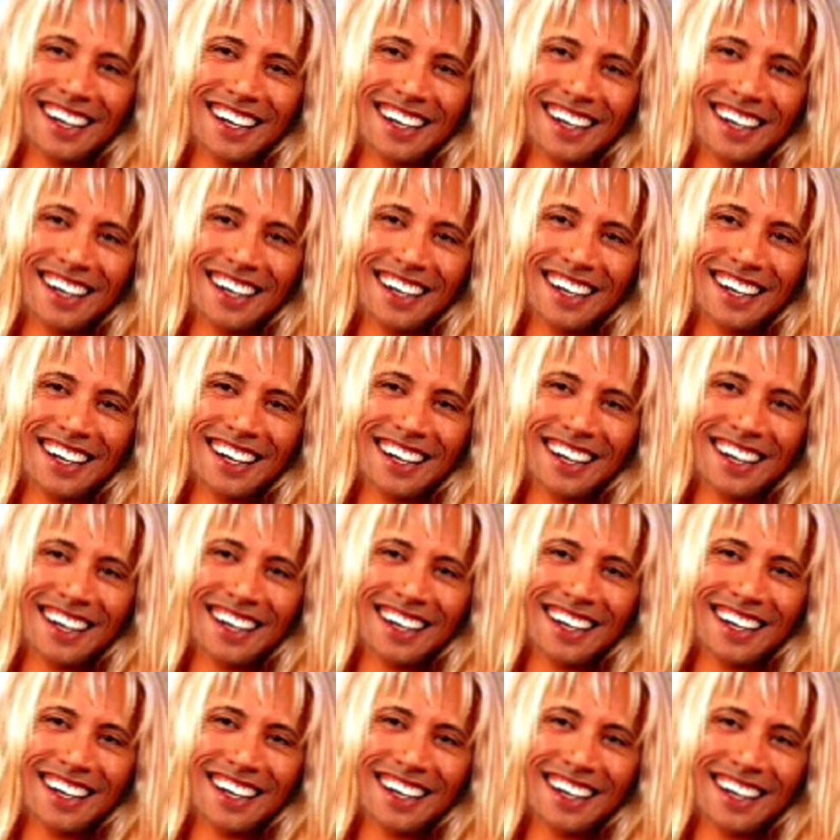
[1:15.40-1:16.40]

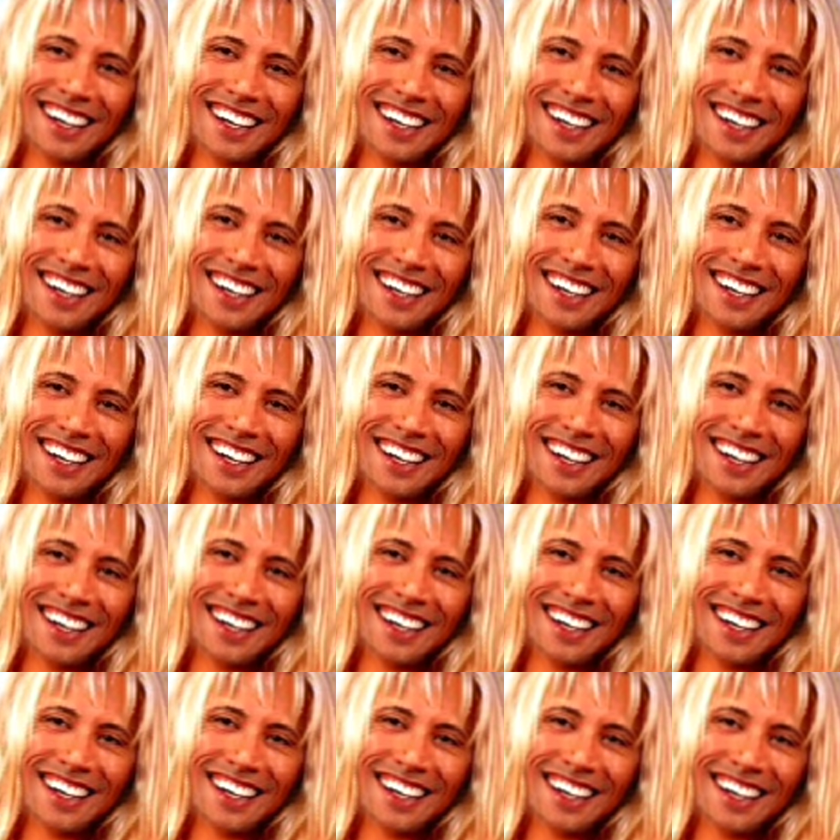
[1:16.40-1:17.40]

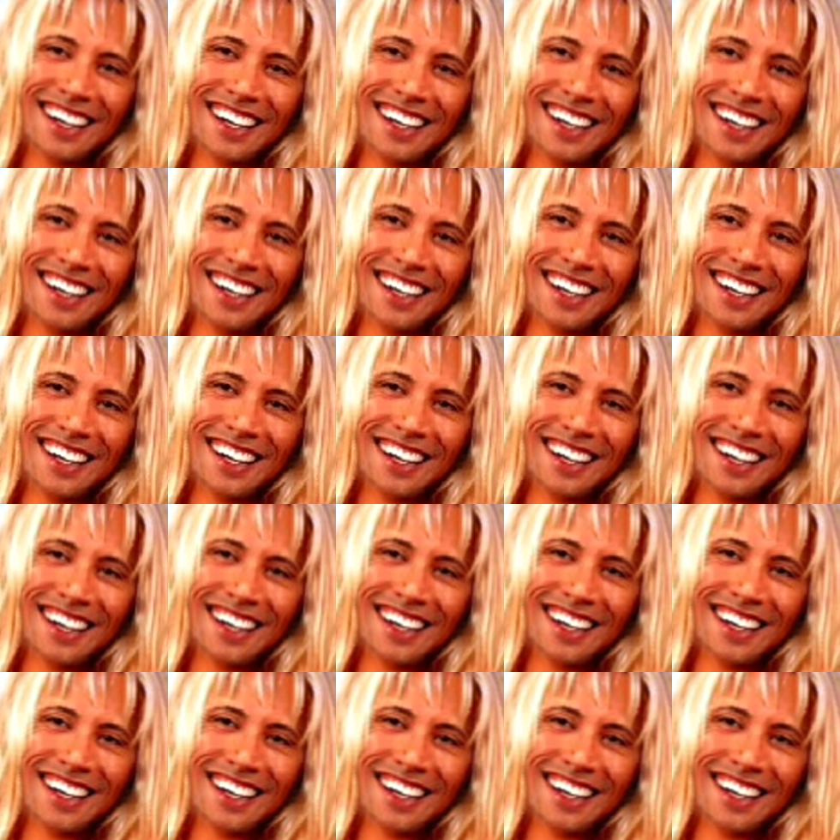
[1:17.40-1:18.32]
(no one is talking)